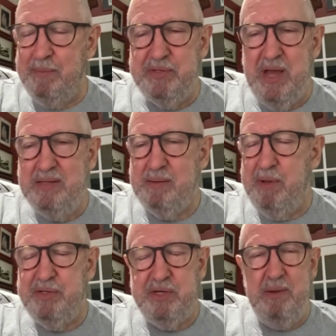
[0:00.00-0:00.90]
of times I
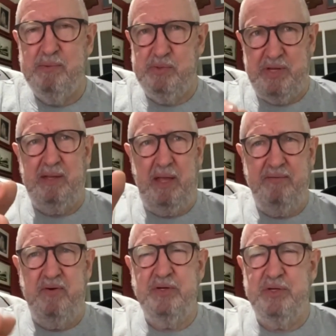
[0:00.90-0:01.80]
met James was at
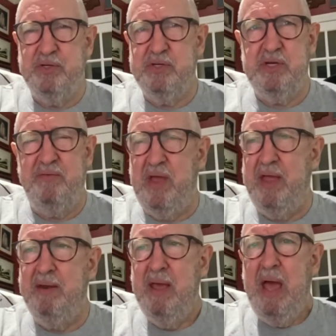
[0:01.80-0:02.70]
like functions and stuff,
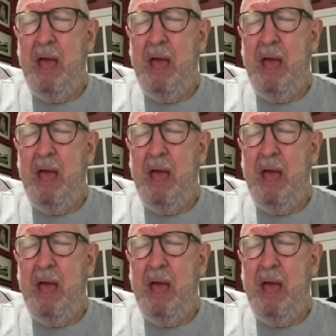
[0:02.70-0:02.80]
and